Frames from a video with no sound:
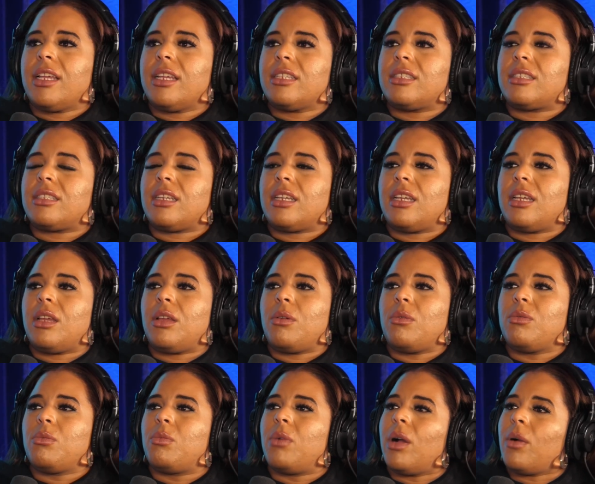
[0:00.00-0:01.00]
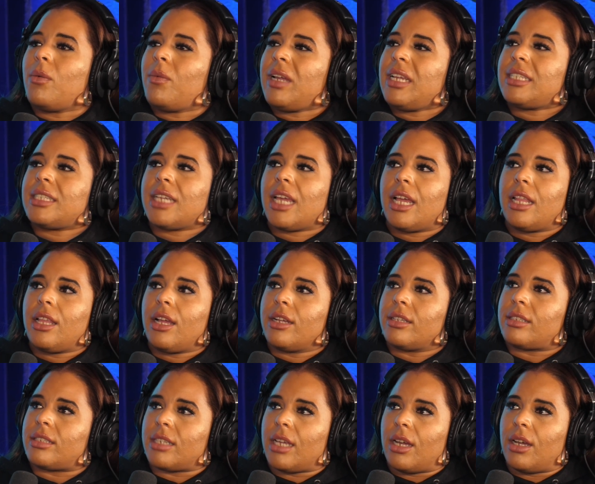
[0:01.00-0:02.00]
it's what we tell
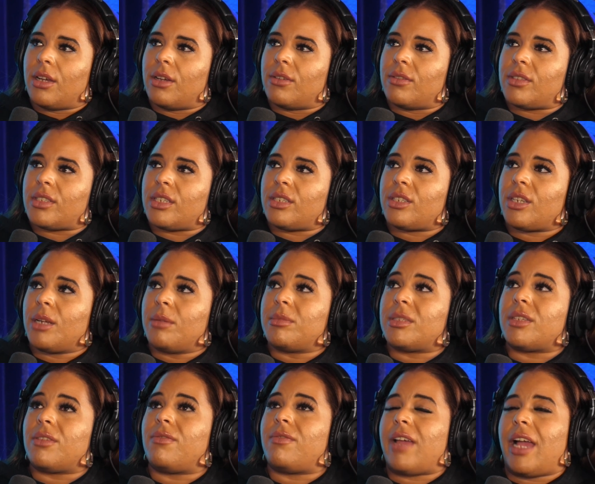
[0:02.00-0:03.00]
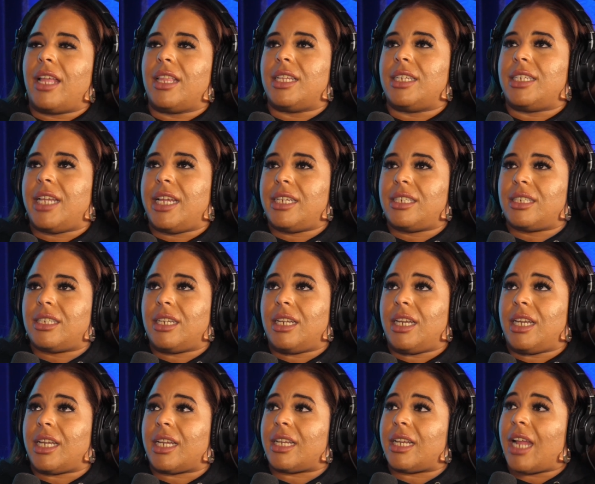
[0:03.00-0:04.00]
ourselves in terms of validation
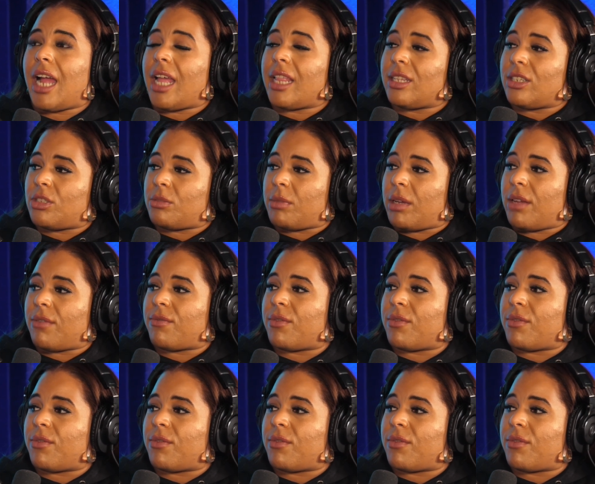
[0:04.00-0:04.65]
and acknowledgement